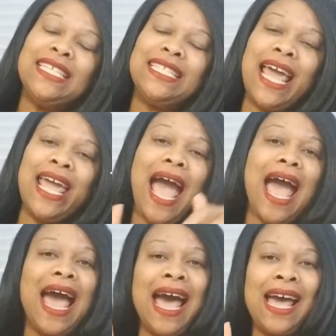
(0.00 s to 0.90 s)
say
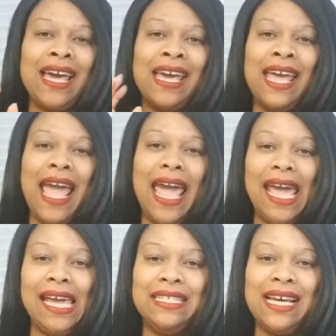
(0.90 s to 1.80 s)
hi
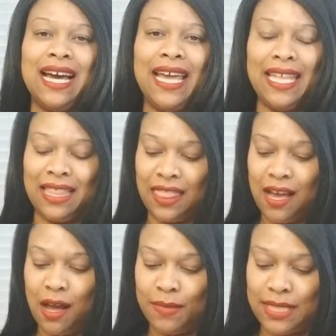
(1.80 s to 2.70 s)
and uh, hit the
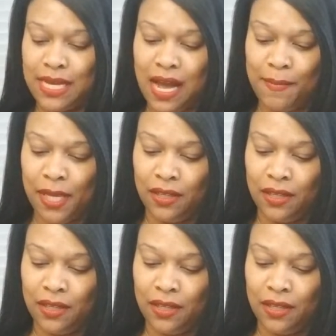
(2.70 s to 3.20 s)
thumbs up.